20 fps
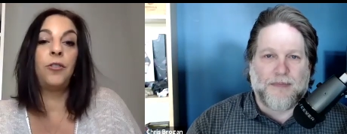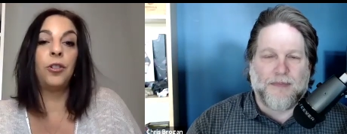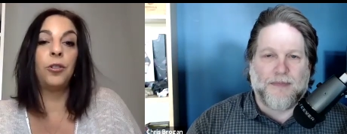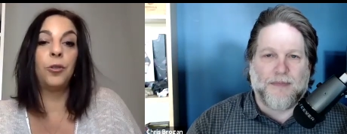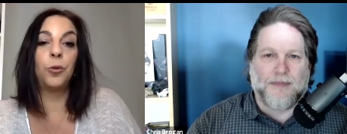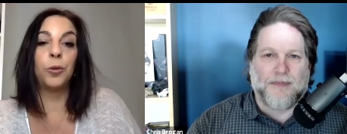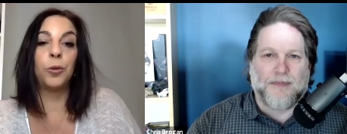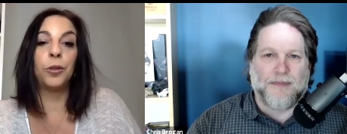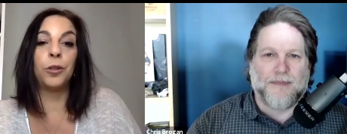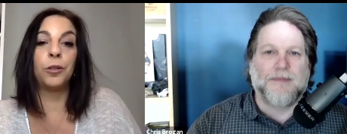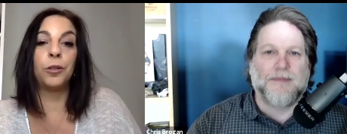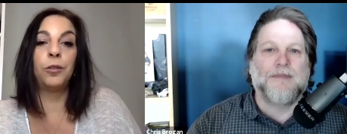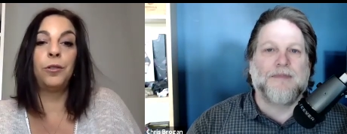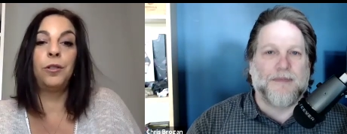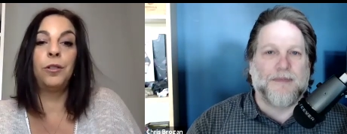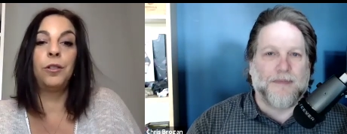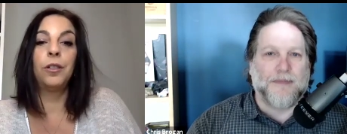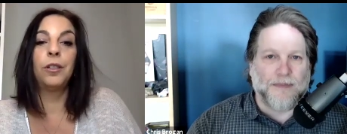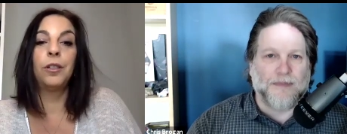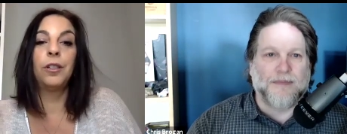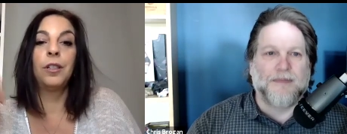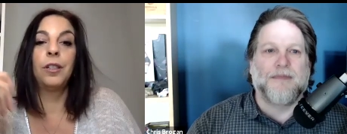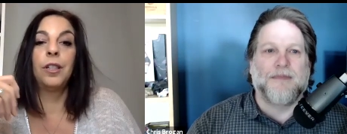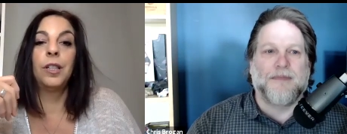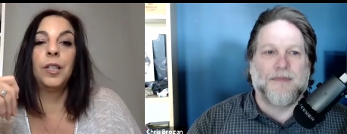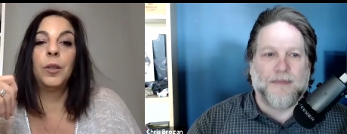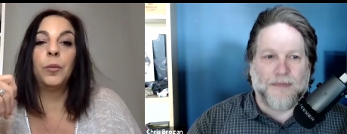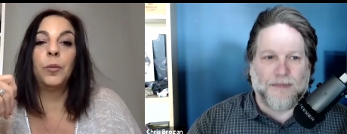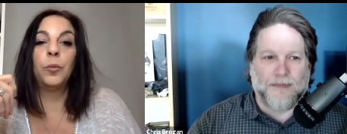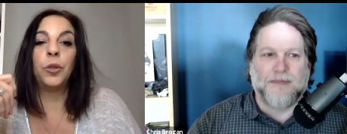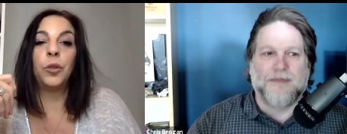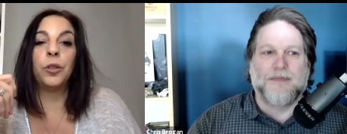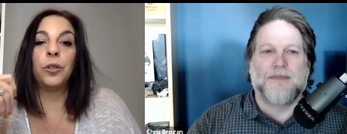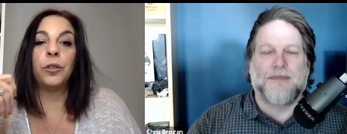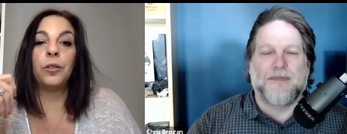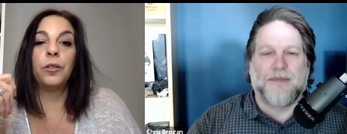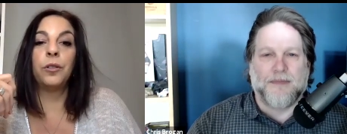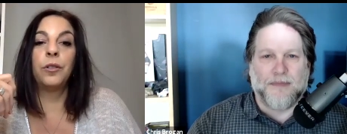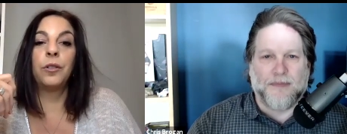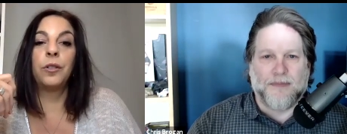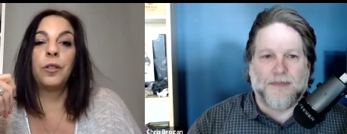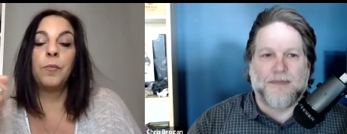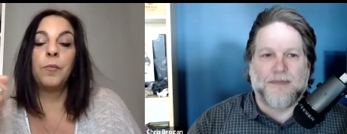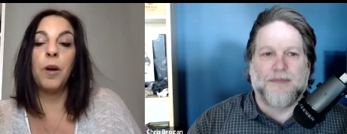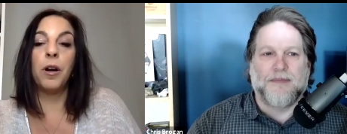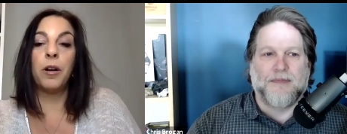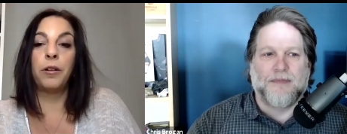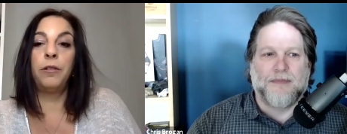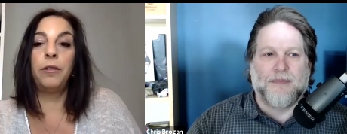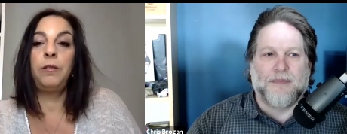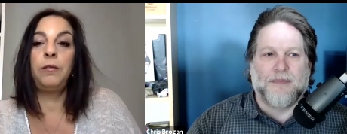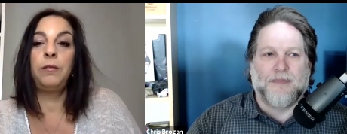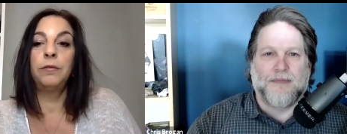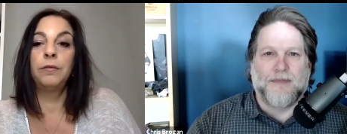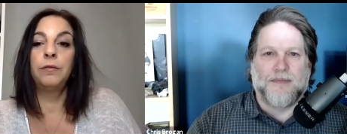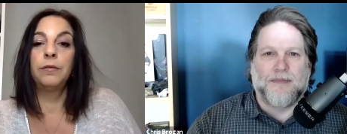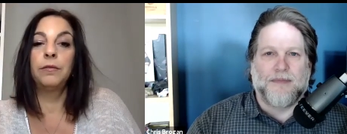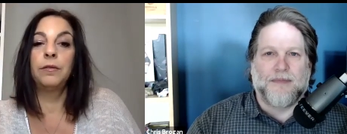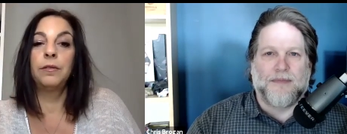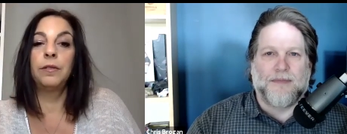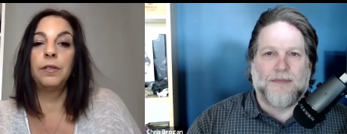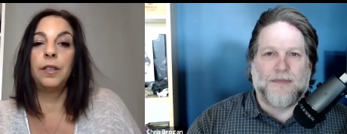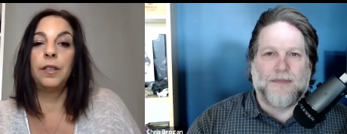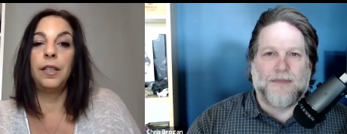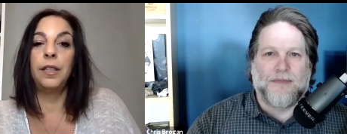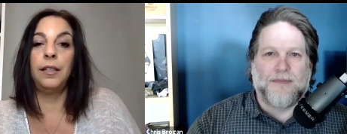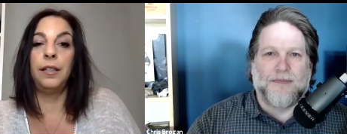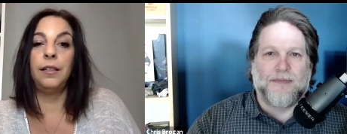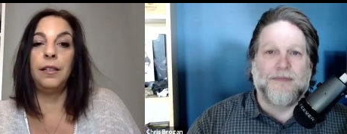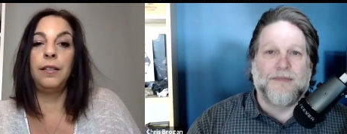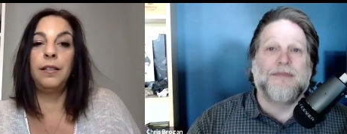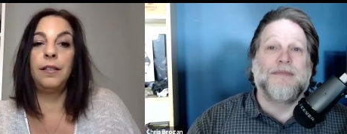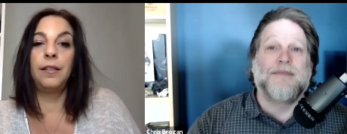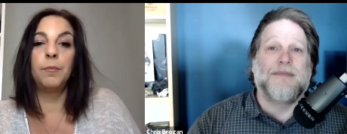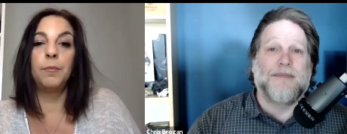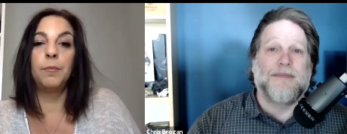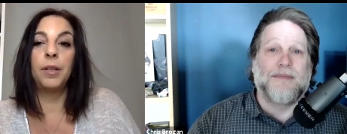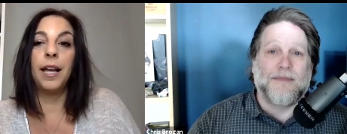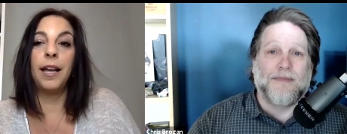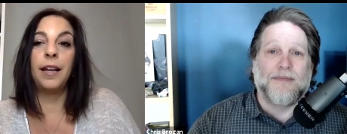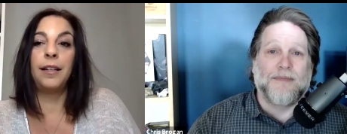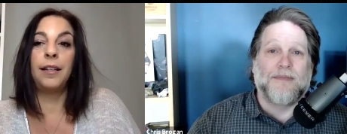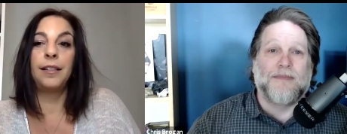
Speaker 1: year's words were smarter, ease, and play.